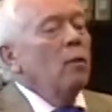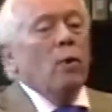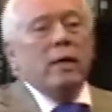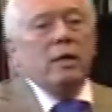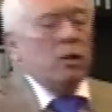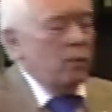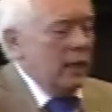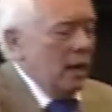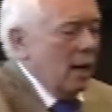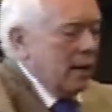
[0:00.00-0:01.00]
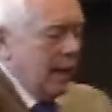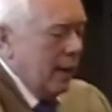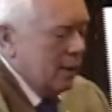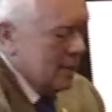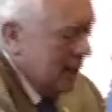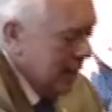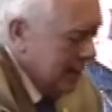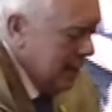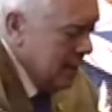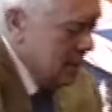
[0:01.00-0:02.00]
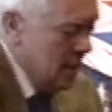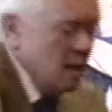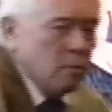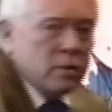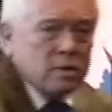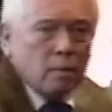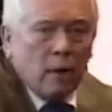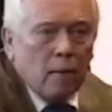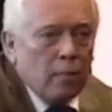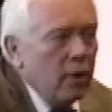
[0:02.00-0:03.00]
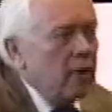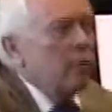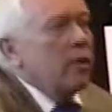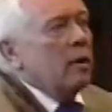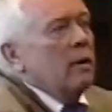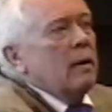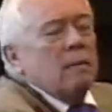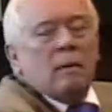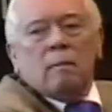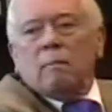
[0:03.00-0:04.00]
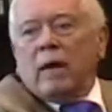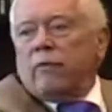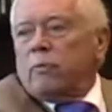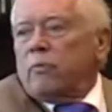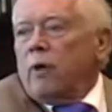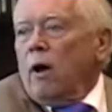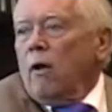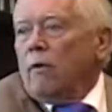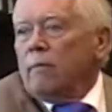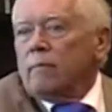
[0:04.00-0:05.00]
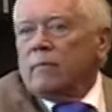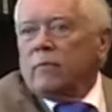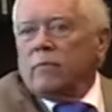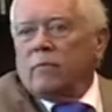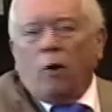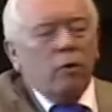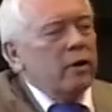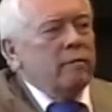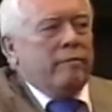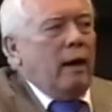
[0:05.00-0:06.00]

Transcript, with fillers: What did he do? He got kettles like this, put some lumber under it, made some salt, sold them